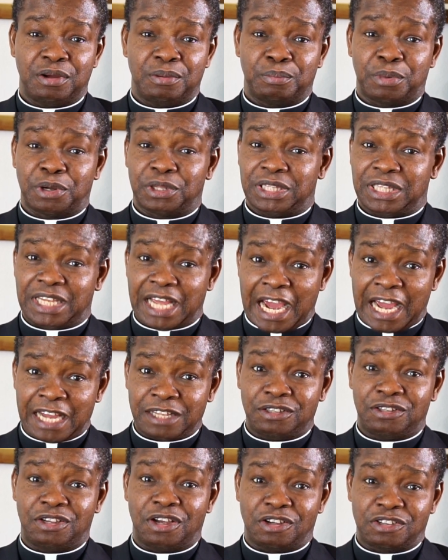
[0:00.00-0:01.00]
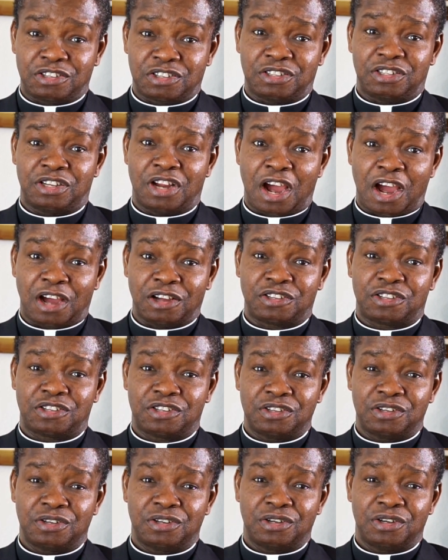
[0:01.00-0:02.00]
But that does not
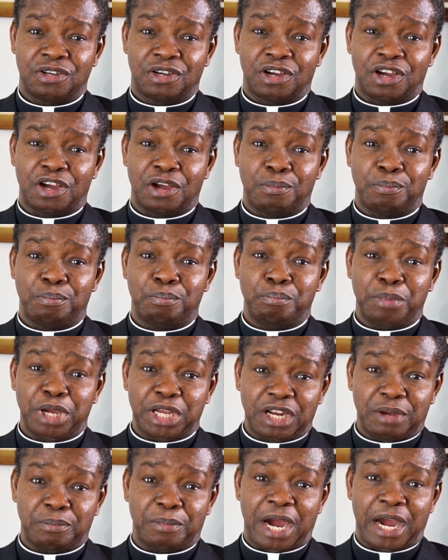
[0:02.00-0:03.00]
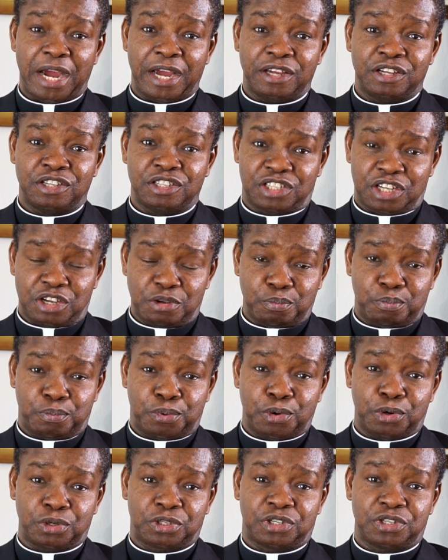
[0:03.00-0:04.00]
minimize the
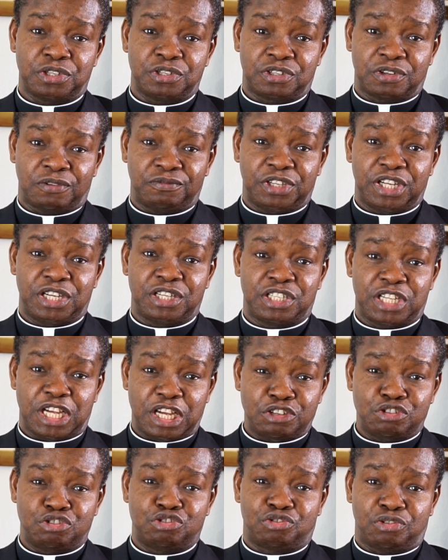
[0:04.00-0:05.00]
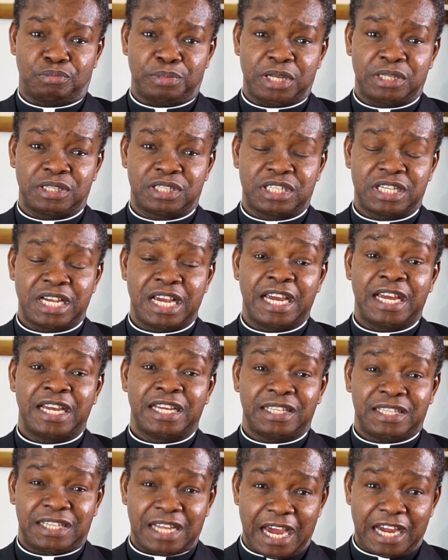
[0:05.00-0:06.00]
importance of these instruments.
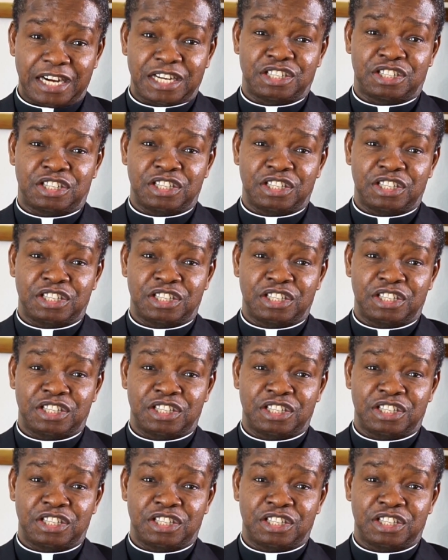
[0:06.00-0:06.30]
There is